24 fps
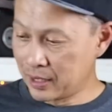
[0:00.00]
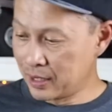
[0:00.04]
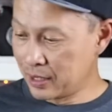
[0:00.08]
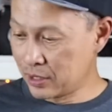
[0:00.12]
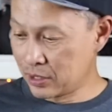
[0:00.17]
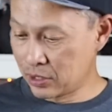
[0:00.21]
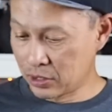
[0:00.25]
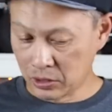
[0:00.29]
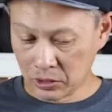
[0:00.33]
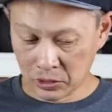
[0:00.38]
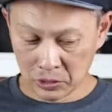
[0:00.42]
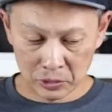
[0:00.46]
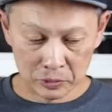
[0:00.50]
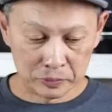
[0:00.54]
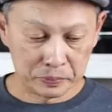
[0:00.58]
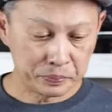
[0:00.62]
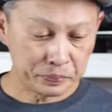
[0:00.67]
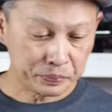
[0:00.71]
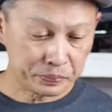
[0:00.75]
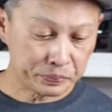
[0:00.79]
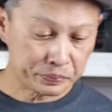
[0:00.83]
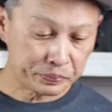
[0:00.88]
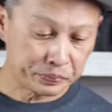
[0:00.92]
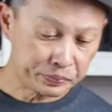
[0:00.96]
So
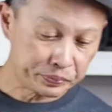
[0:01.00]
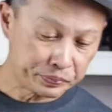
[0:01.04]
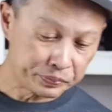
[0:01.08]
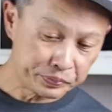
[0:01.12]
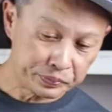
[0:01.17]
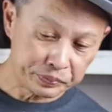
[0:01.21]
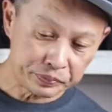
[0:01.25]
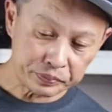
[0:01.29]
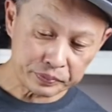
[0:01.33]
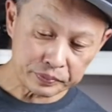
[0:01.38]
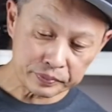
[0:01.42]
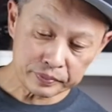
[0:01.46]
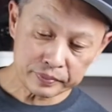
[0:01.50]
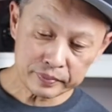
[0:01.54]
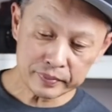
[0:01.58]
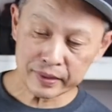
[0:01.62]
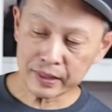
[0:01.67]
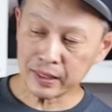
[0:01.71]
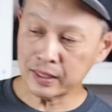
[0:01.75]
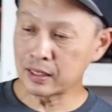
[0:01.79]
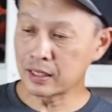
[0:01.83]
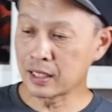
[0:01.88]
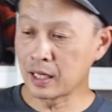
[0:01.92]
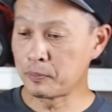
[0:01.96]

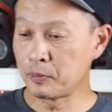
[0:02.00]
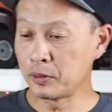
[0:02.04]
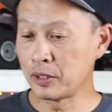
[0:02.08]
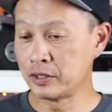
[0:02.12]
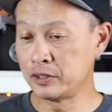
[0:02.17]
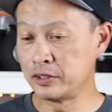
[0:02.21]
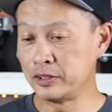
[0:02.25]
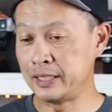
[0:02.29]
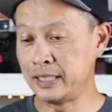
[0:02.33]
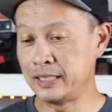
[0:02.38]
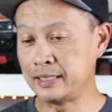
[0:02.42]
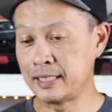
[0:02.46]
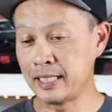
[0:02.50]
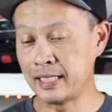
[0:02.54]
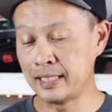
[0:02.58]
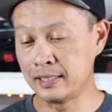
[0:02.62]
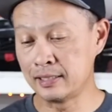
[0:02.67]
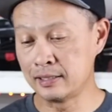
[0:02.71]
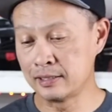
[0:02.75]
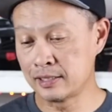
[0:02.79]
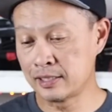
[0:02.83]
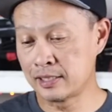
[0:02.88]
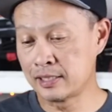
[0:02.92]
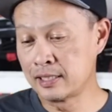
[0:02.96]
a couple other
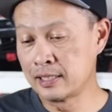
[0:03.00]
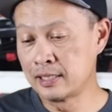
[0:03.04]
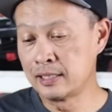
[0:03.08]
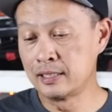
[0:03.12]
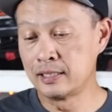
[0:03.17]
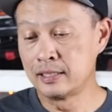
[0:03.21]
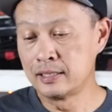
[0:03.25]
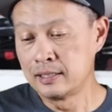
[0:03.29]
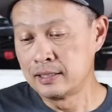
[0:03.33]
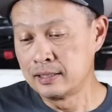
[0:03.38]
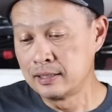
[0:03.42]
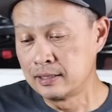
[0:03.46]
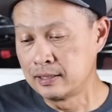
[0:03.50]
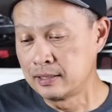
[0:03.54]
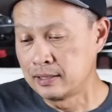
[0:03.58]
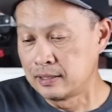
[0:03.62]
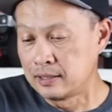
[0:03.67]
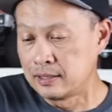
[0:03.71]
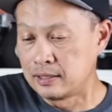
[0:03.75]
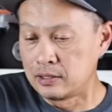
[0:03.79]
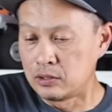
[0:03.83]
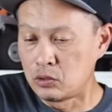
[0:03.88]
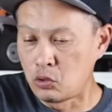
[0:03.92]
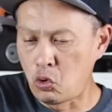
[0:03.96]
details.
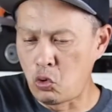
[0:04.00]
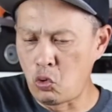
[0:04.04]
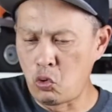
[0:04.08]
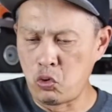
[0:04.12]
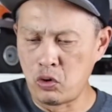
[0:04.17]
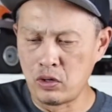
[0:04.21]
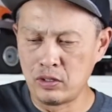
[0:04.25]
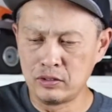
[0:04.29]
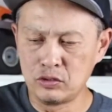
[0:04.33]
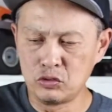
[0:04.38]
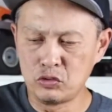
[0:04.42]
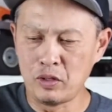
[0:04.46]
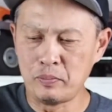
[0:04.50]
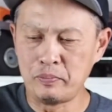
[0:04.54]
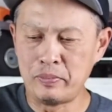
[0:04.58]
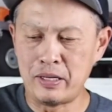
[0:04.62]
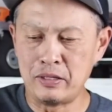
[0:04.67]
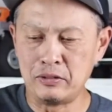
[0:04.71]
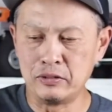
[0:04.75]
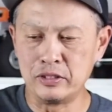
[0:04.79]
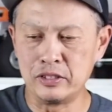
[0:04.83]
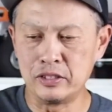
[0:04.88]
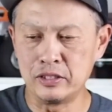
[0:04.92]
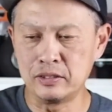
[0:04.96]
Whew, 12
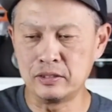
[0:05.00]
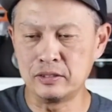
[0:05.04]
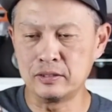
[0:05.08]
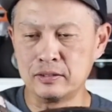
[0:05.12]
pounds.